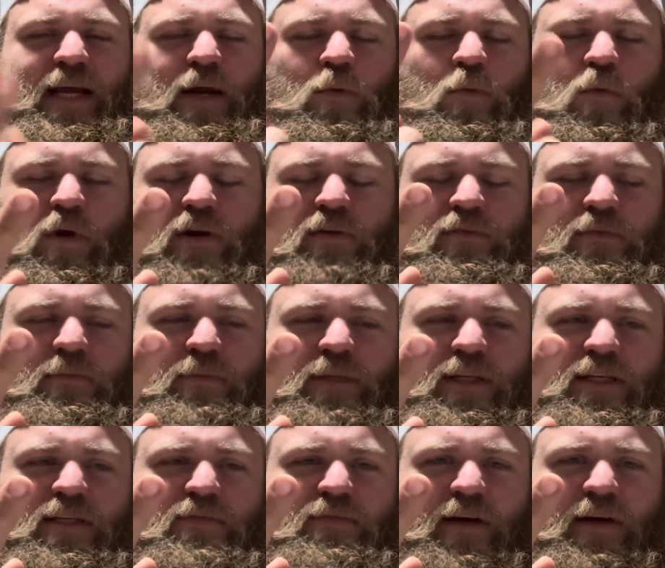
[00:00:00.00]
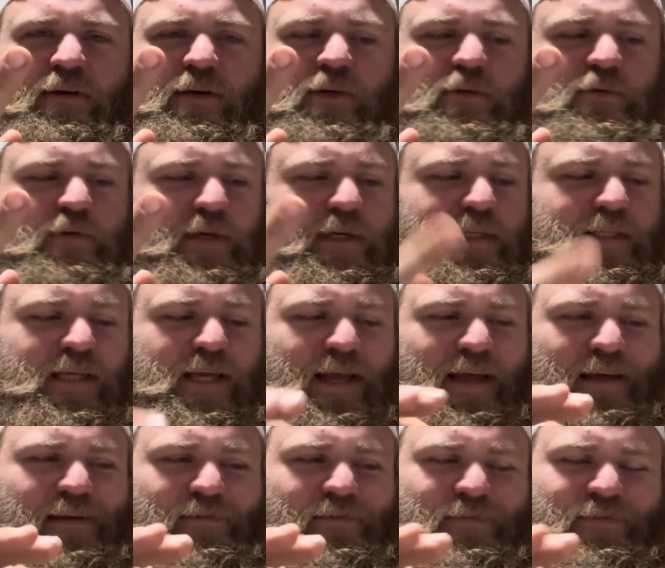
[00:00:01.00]
one from Linda's Fiery Treats.
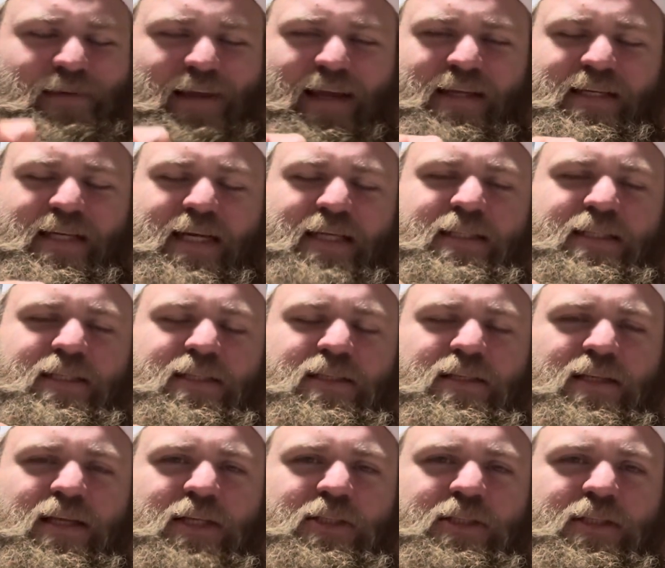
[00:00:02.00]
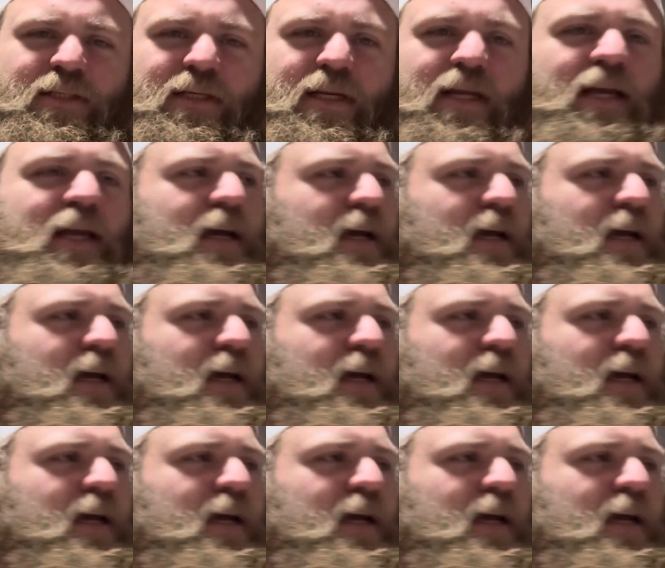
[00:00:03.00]
Fantastic selection.